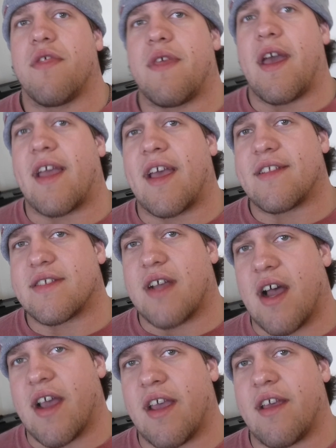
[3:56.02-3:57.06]
they get
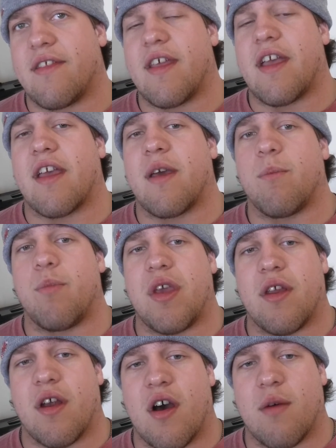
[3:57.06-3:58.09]
tight, they get
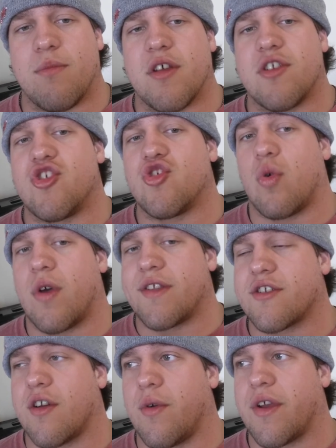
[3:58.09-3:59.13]
beat up, the
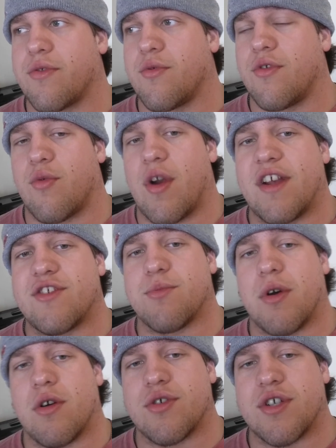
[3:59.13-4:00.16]
joints going through the range of
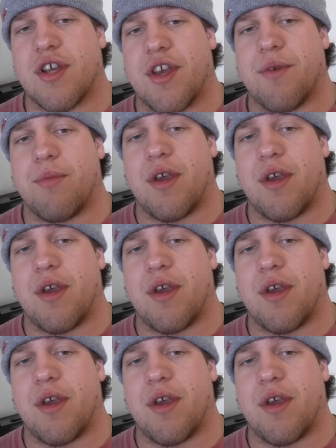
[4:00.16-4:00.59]
motion get